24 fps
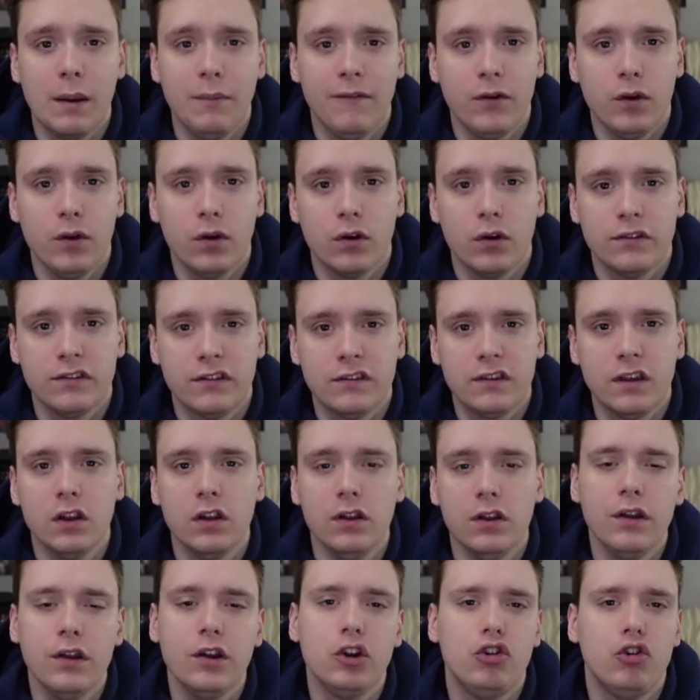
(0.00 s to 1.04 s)
If you are
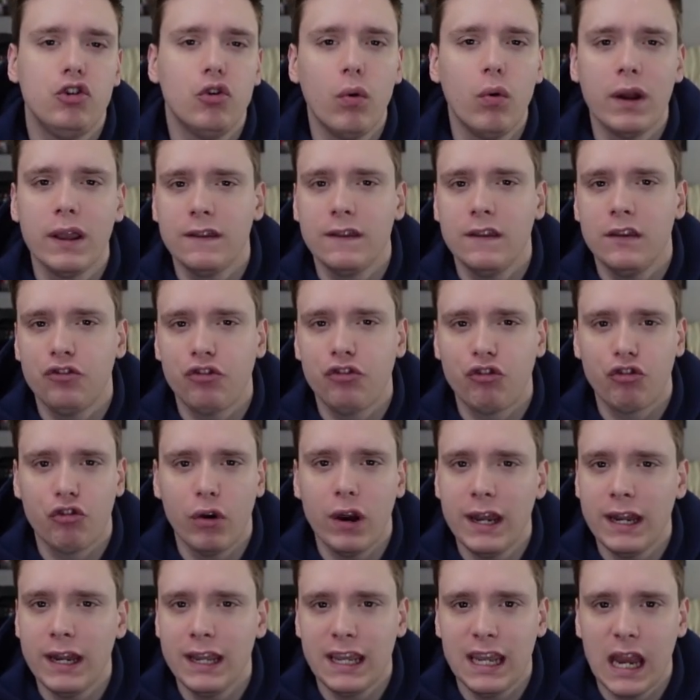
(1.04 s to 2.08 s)
still enjoying these
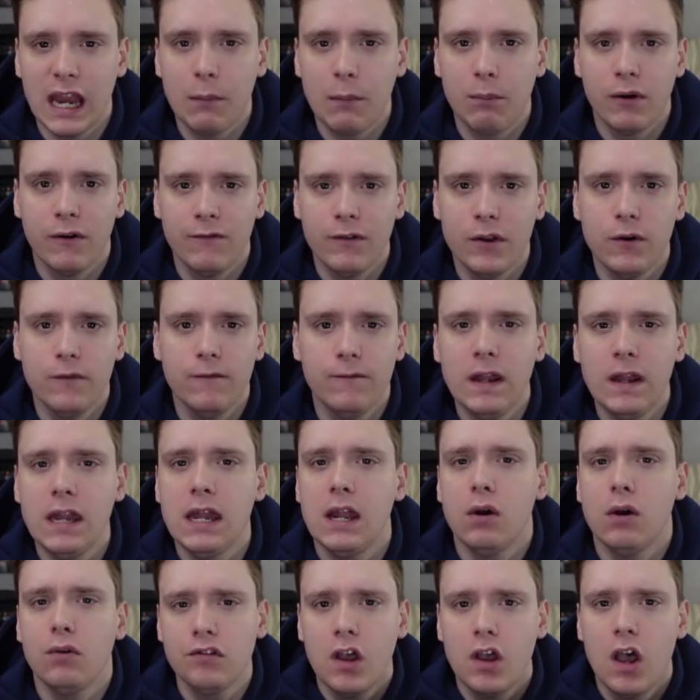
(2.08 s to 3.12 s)
training camp review
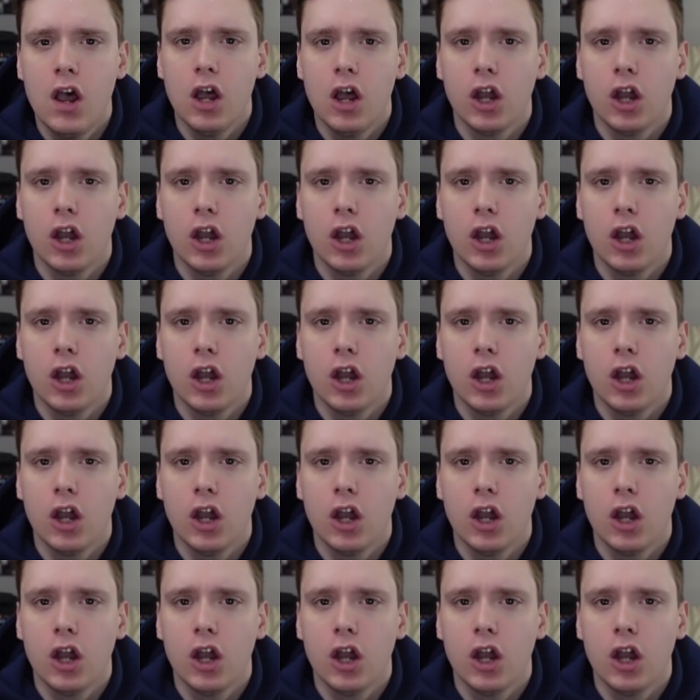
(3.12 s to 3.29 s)
videos,